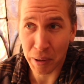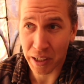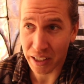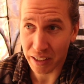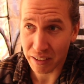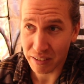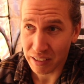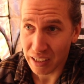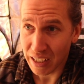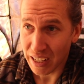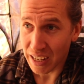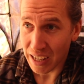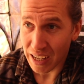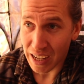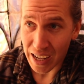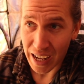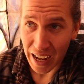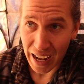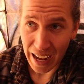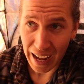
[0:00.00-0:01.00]
minutes.
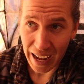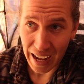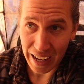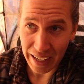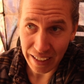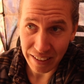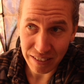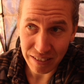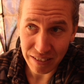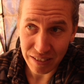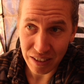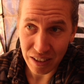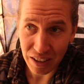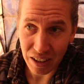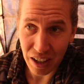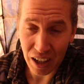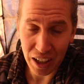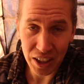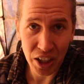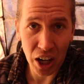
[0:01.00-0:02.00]
And
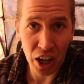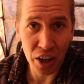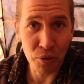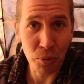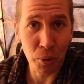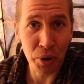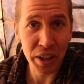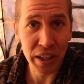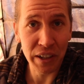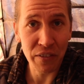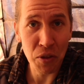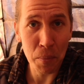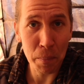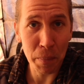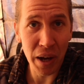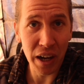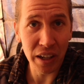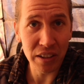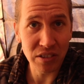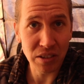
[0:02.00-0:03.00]
I kind of want to give the
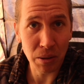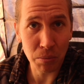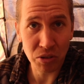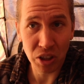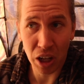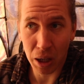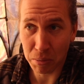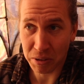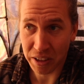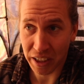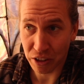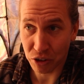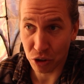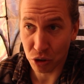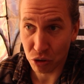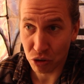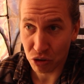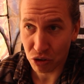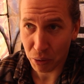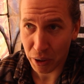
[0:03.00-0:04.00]
birds some time to get
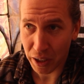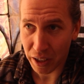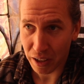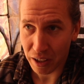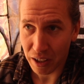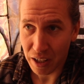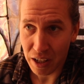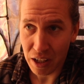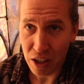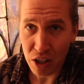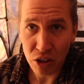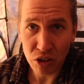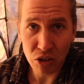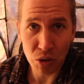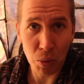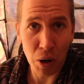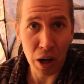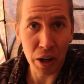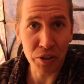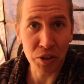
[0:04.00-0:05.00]
used to it.
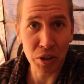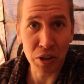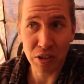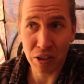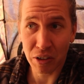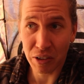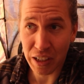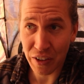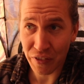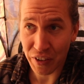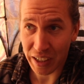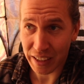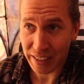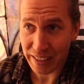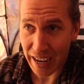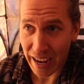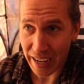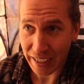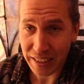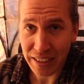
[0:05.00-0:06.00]
So what I'll do is I'll give it a
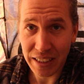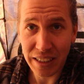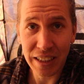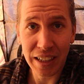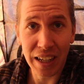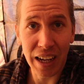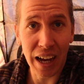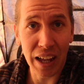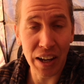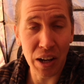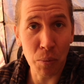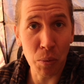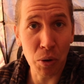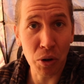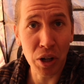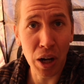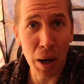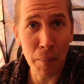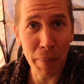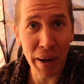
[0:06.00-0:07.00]
day, and then we'll
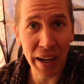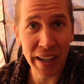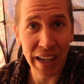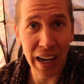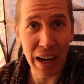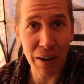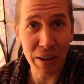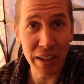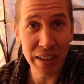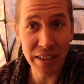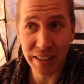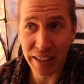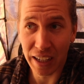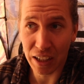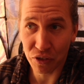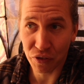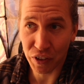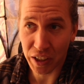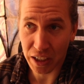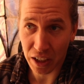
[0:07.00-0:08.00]
come back out in the
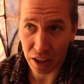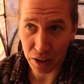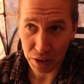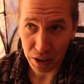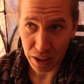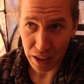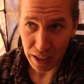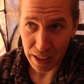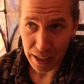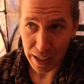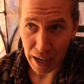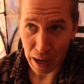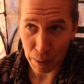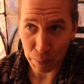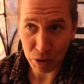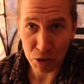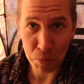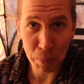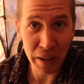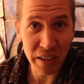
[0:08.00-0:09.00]
next video and
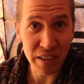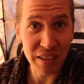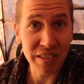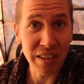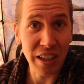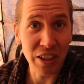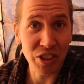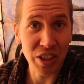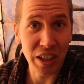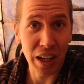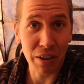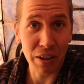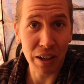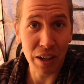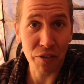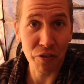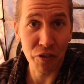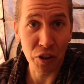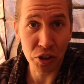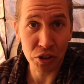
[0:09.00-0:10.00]
we'll spend a session out
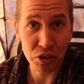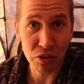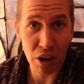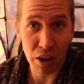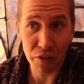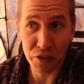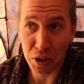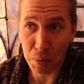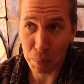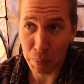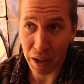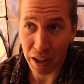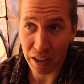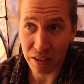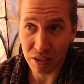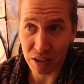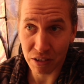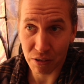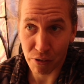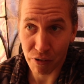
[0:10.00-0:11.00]
here photographing the
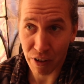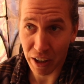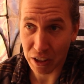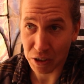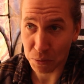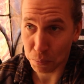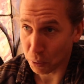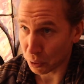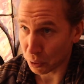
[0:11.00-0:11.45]
birds at the reflection